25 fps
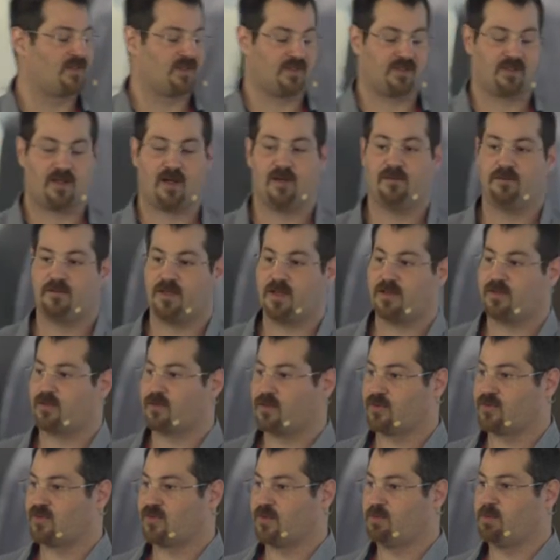stuff that
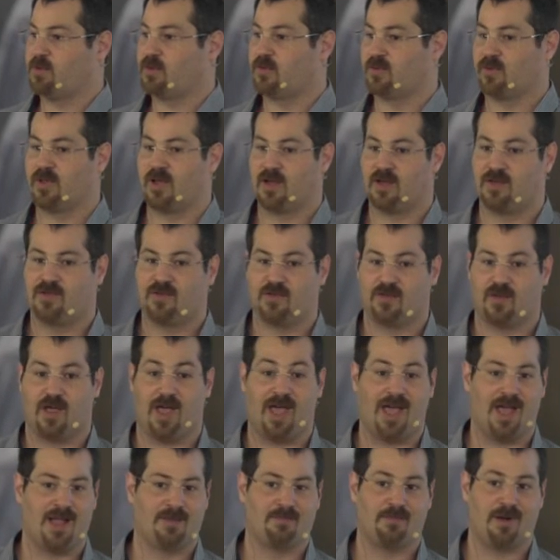your CPU does,
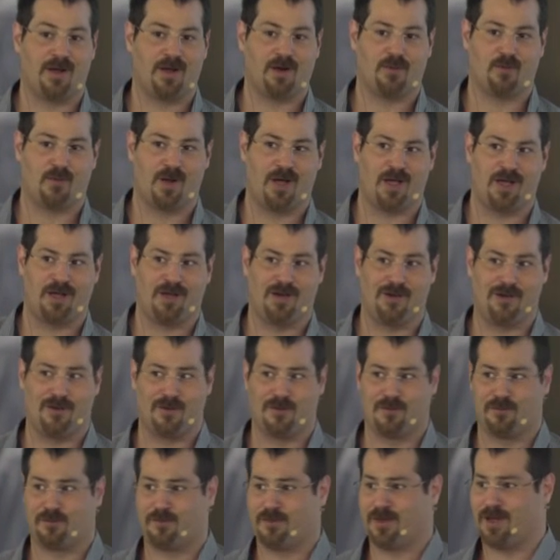and by the way,
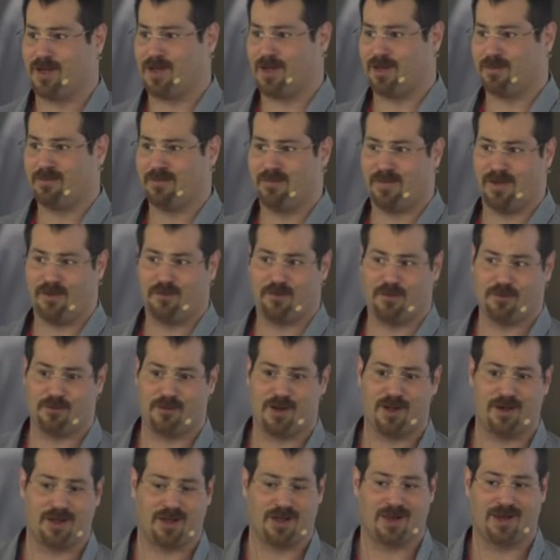your VM, if you're
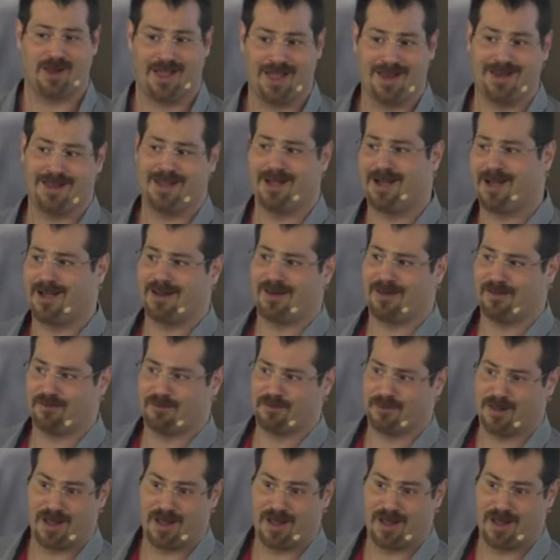writing in any high-level